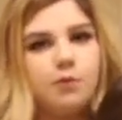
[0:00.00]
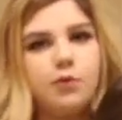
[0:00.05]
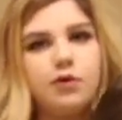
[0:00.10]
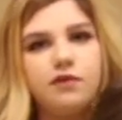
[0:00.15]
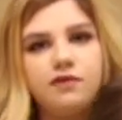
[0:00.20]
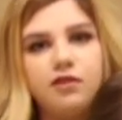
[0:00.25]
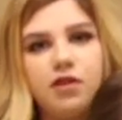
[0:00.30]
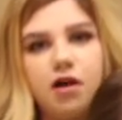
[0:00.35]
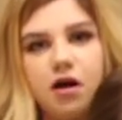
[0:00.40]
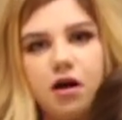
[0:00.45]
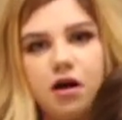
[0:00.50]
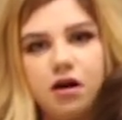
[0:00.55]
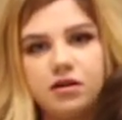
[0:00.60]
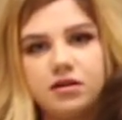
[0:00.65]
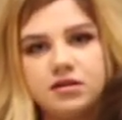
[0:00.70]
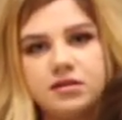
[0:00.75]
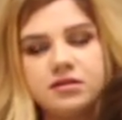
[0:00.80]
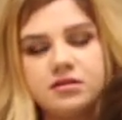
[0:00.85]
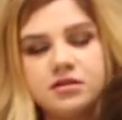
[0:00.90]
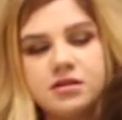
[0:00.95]
more
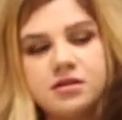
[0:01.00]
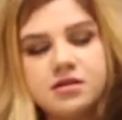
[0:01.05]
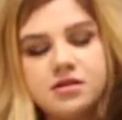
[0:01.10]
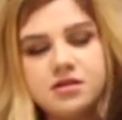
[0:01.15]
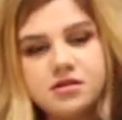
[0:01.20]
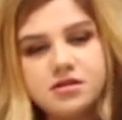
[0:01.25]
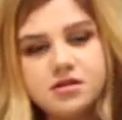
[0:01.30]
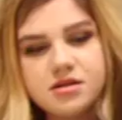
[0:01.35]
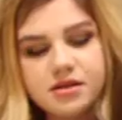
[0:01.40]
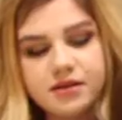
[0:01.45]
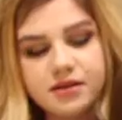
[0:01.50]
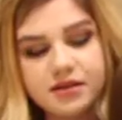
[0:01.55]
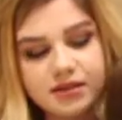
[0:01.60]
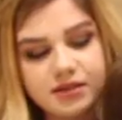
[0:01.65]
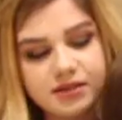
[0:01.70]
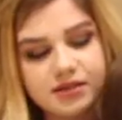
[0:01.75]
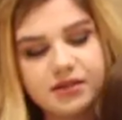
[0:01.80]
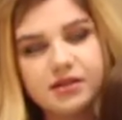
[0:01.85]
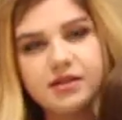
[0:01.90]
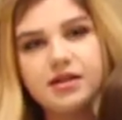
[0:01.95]
vlogs
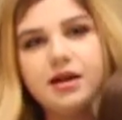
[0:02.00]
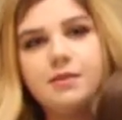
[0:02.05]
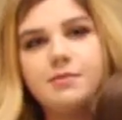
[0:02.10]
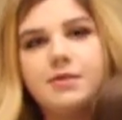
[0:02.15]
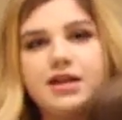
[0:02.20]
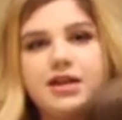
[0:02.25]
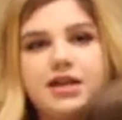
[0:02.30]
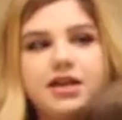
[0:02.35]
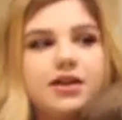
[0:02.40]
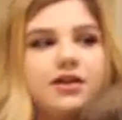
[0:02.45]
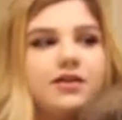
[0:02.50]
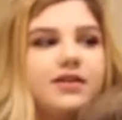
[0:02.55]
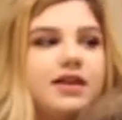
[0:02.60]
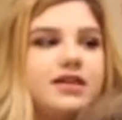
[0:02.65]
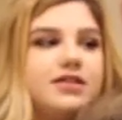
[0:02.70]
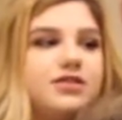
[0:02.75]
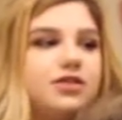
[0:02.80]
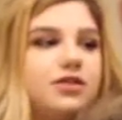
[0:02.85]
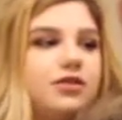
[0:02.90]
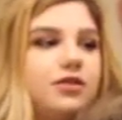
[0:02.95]
this coming year.
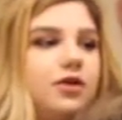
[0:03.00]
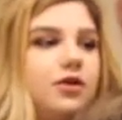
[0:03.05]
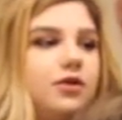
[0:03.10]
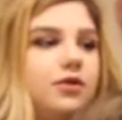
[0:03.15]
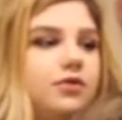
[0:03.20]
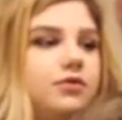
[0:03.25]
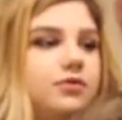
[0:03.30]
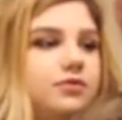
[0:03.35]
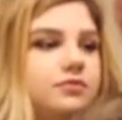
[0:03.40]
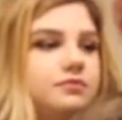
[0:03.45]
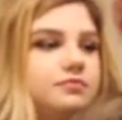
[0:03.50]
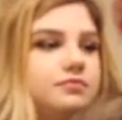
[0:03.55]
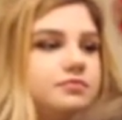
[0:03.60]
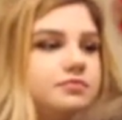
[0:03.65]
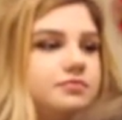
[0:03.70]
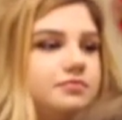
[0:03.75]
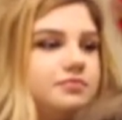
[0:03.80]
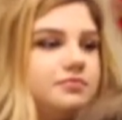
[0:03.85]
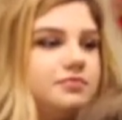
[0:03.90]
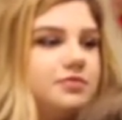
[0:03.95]
That's our goal.
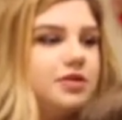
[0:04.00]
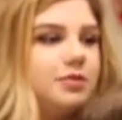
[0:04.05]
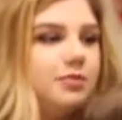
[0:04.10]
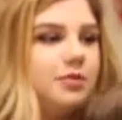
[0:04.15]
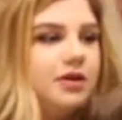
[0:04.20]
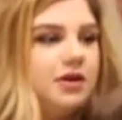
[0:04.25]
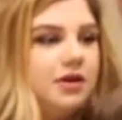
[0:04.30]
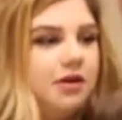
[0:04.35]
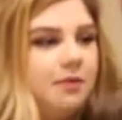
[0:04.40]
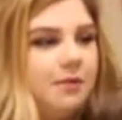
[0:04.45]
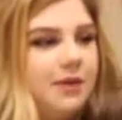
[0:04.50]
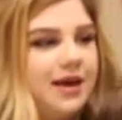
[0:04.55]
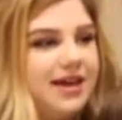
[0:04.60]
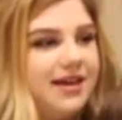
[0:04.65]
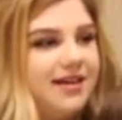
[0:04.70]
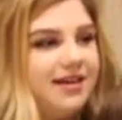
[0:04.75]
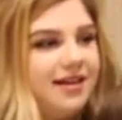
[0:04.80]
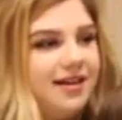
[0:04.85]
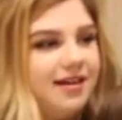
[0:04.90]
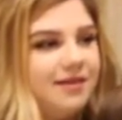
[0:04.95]
You putting on
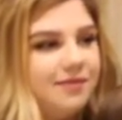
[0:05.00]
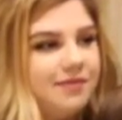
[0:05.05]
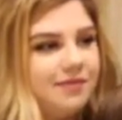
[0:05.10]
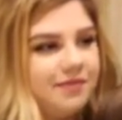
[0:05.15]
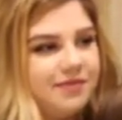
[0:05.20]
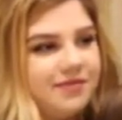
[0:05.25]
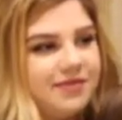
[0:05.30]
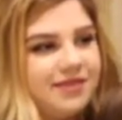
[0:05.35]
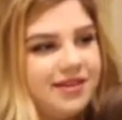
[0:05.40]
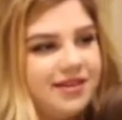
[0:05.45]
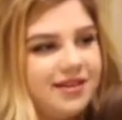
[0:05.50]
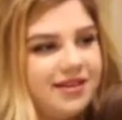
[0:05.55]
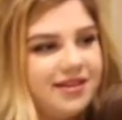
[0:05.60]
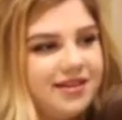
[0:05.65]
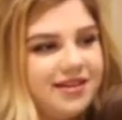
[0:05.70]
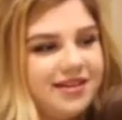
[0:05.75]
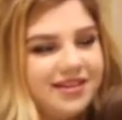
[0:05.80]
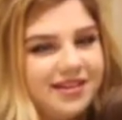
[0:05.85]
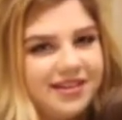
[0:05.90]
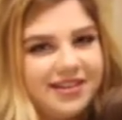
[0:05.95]
makeup?
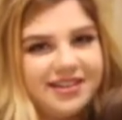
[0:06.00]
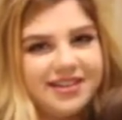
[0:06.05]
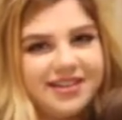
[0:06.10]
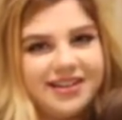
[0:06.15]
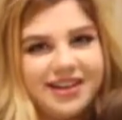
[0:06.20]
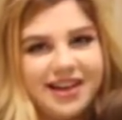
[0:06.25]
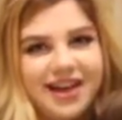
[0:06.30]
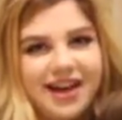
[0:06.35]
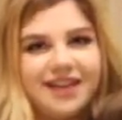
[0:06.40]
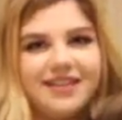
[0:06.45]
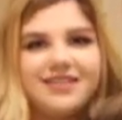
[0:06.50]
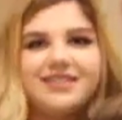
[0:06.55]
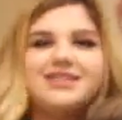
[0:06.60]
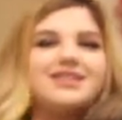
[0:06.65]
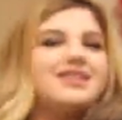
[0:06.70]
Yeah.